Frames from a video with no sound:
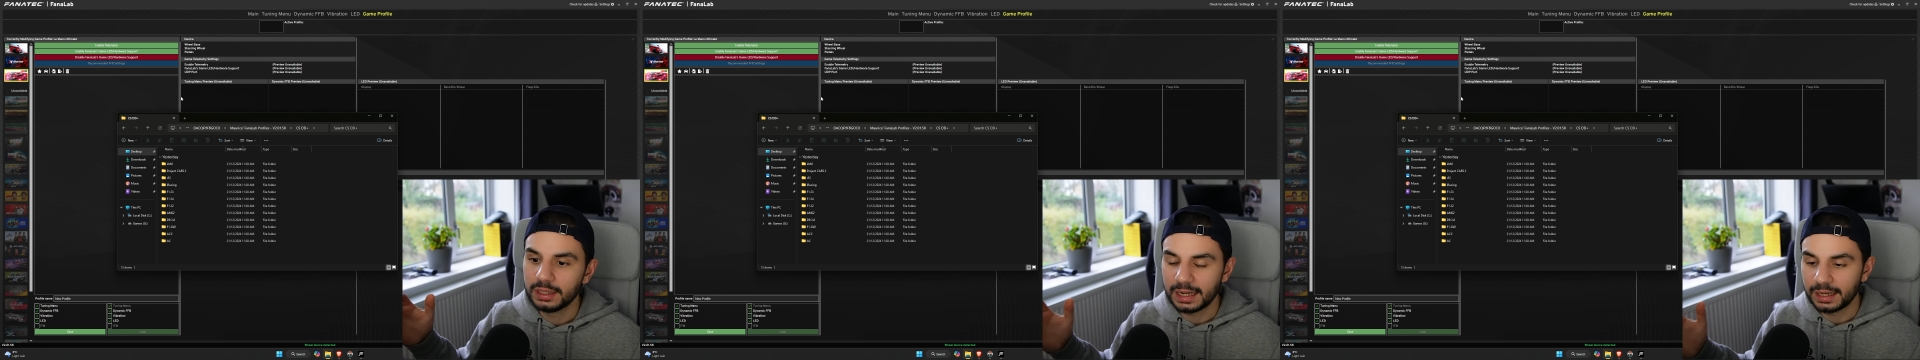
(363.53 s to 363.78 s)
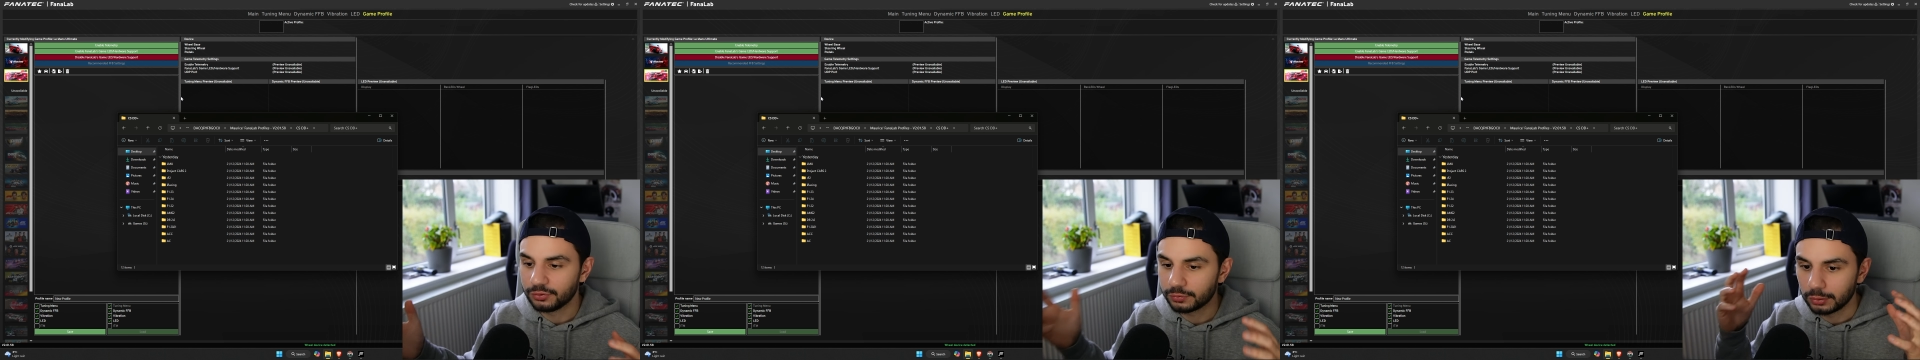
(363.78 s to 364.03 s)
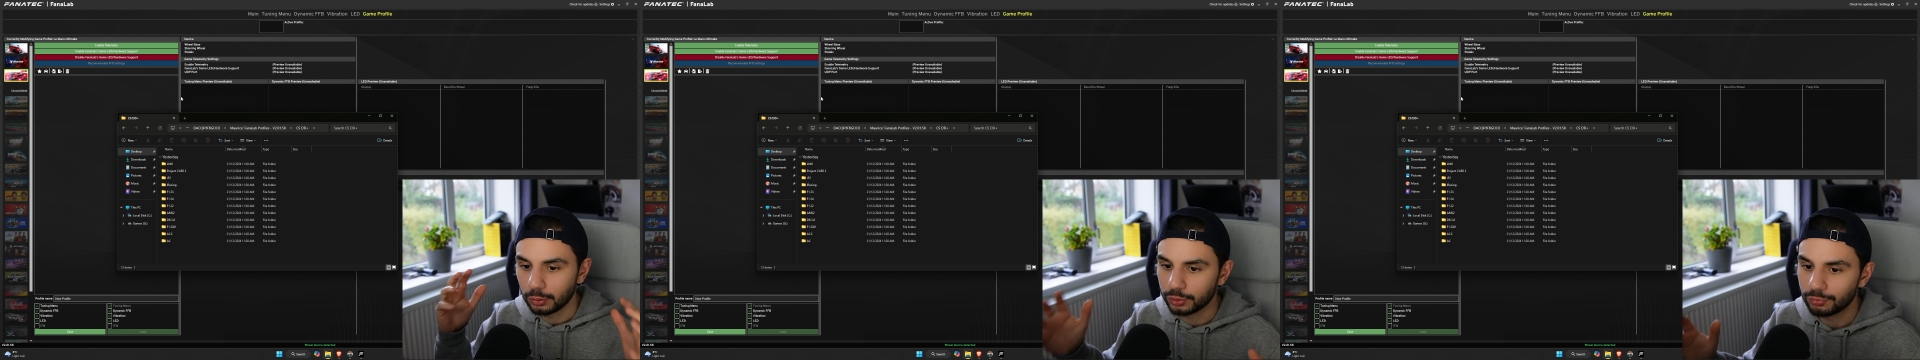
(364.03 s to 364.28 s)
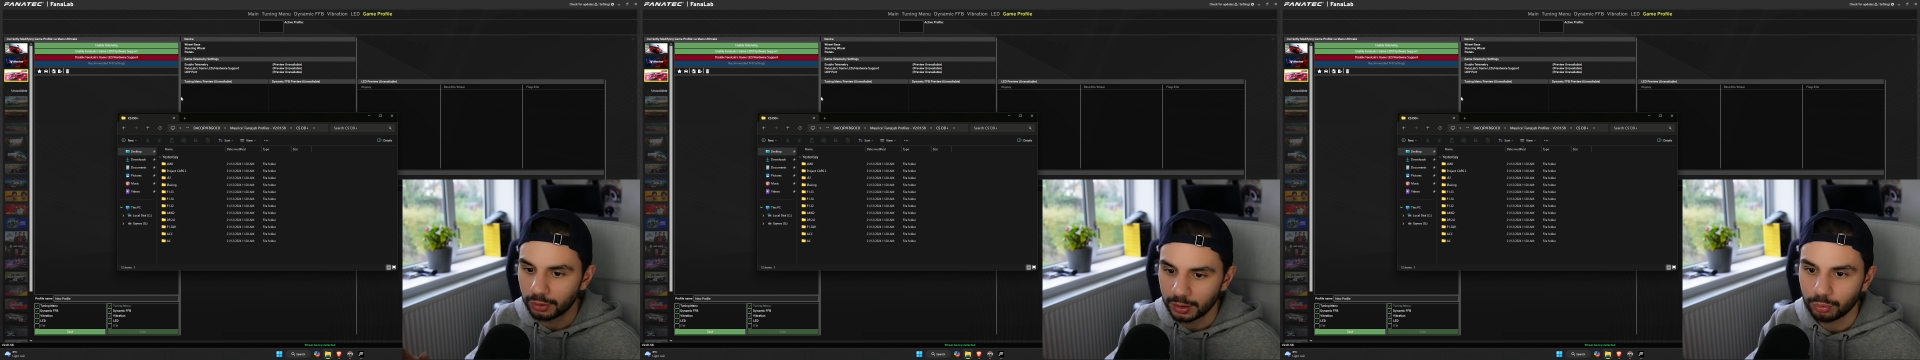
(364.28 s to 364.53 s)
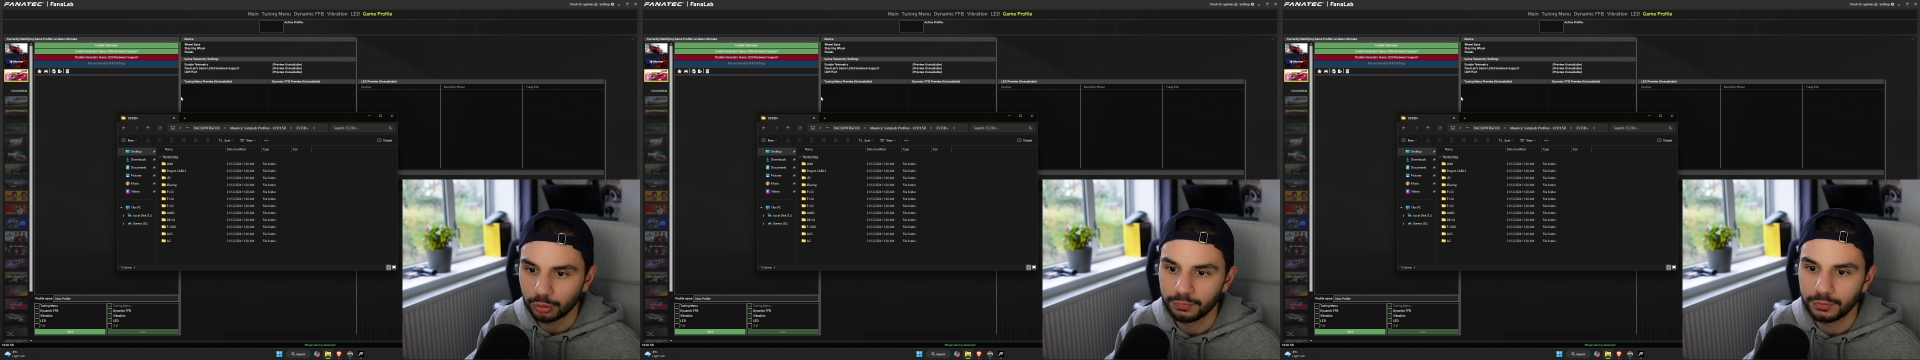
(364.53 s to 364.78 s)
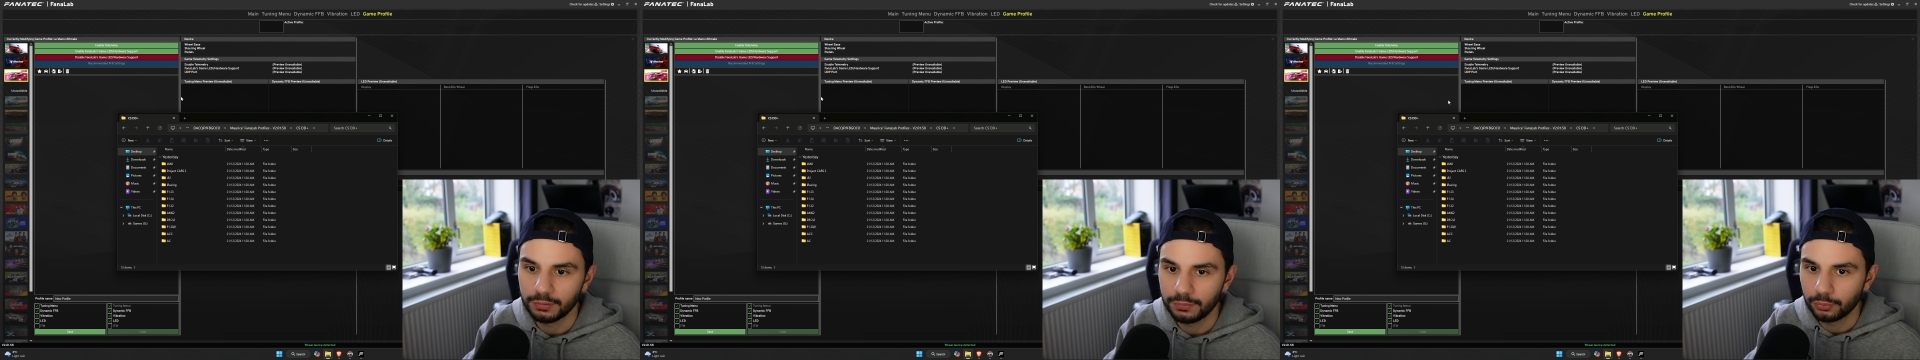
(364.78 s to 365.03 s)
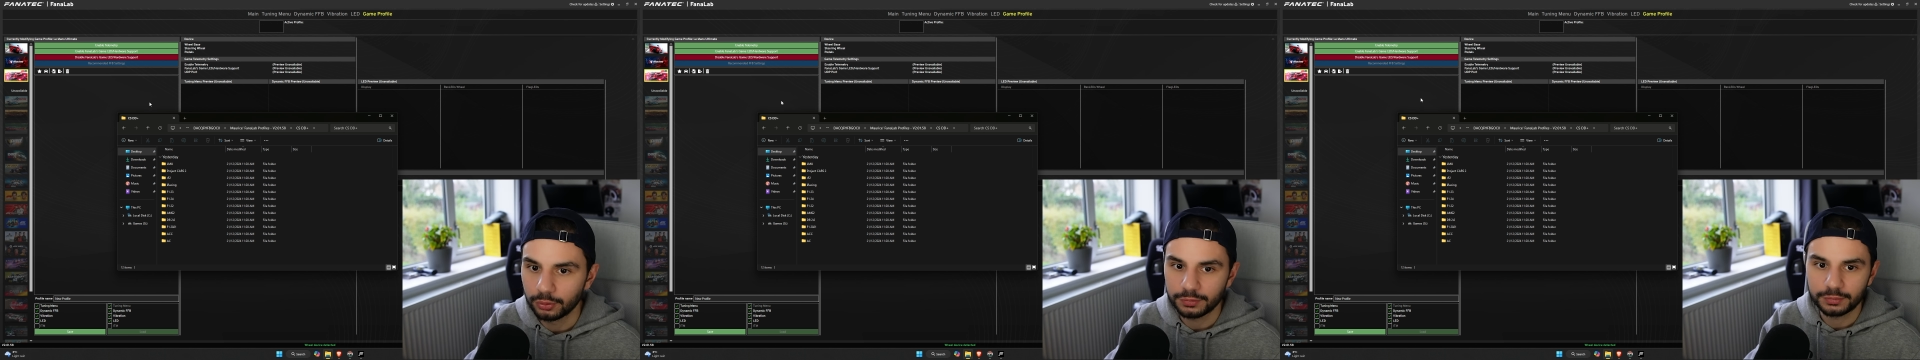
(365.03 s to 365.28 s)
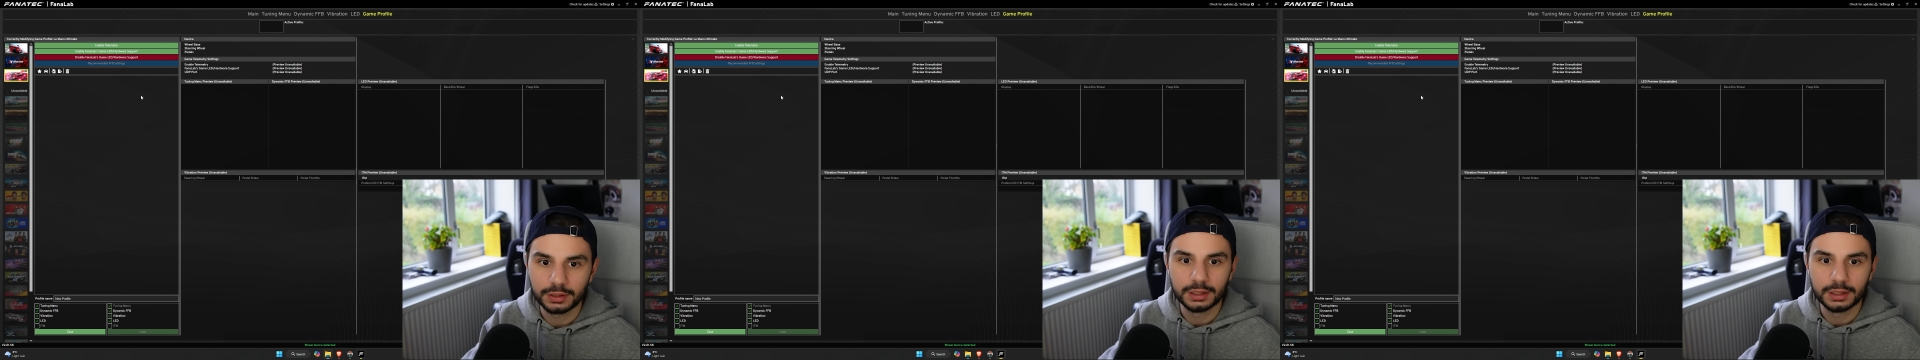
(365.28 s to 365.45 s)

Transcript: and just load the right profile for us.